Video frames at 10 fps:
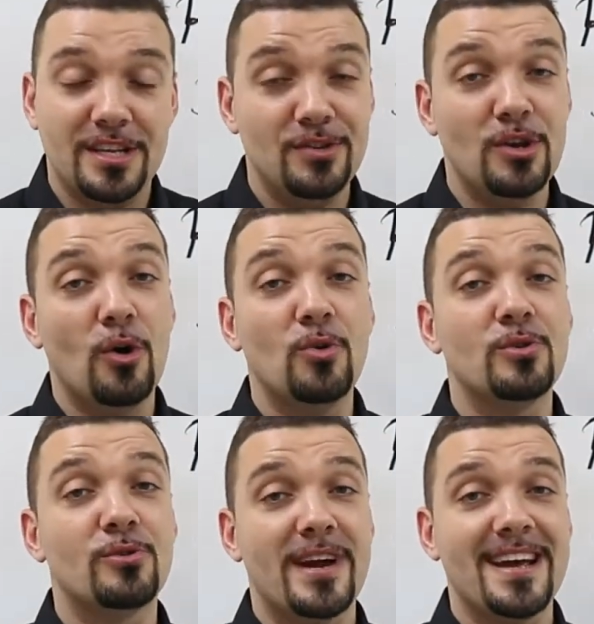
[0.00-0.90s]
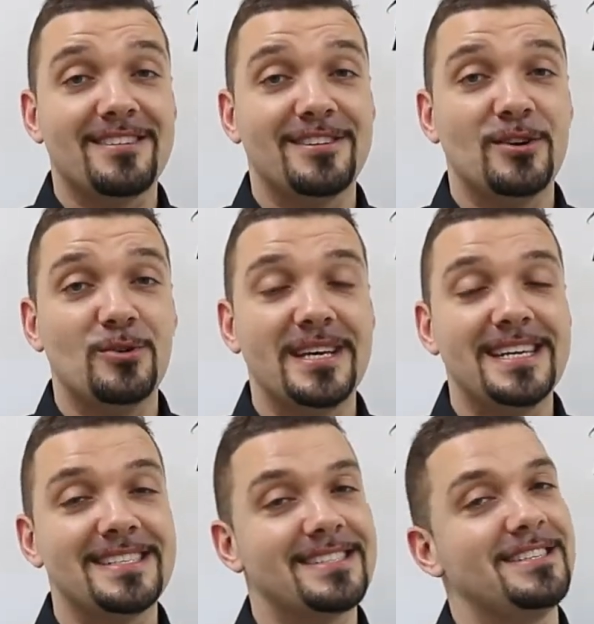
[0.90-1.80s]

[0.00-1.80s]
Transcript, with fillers: and you know who Grant Cardone is,